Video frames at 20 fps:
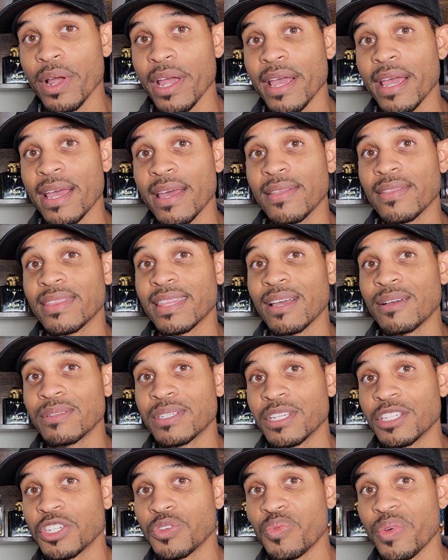and those
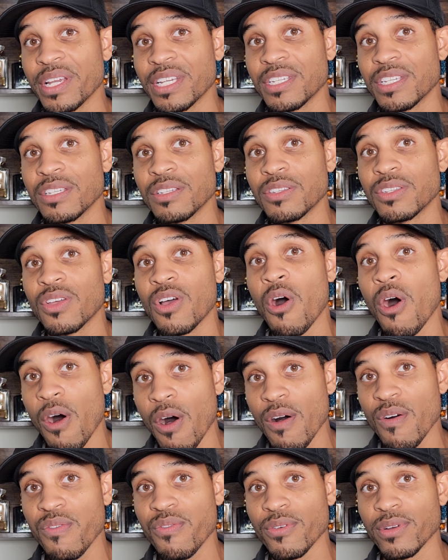situations
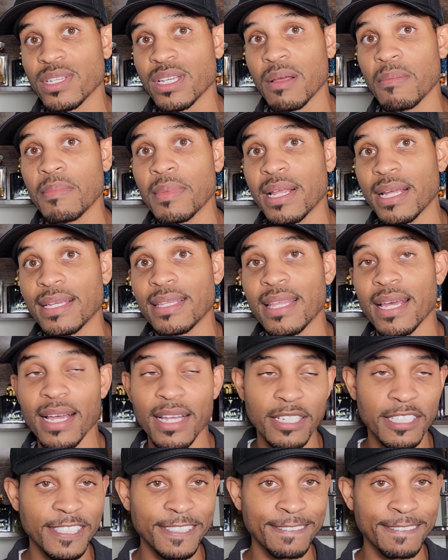call for something like that.